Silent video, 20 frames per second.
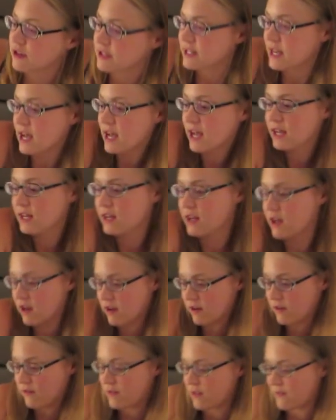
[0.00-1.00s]
side
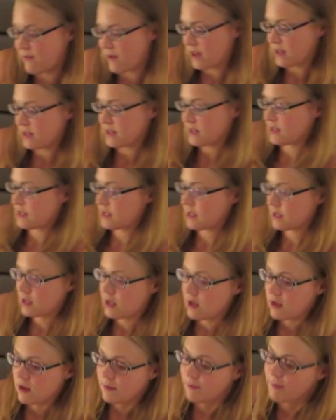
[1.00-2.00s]
of the vest
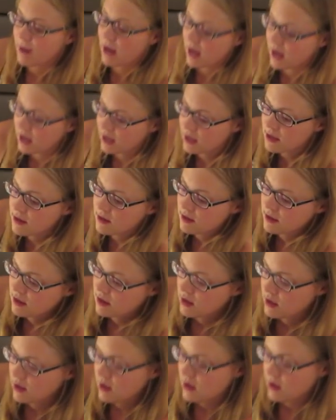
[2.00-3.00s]
bag
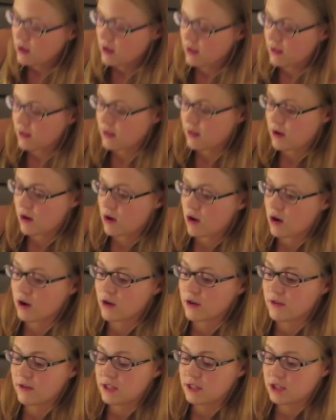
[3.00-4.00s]

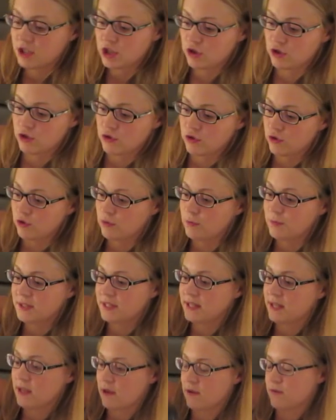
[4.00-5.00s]
are the
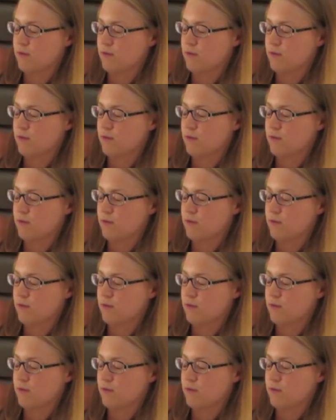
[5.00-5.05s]
tubes.